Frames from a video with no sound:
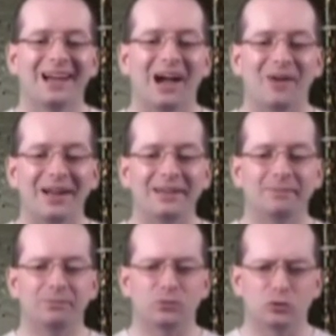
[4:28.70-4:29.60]
All right?
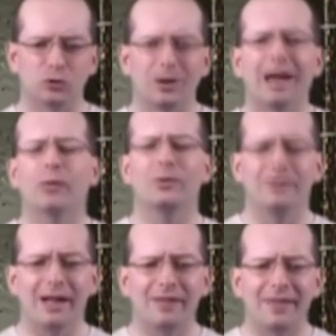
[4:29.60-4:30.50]
So now that
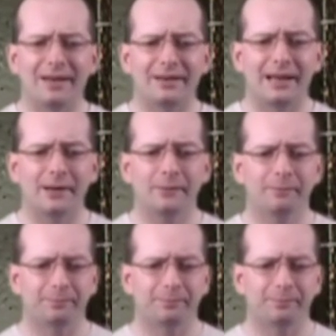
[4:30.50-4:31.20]
we've got that down,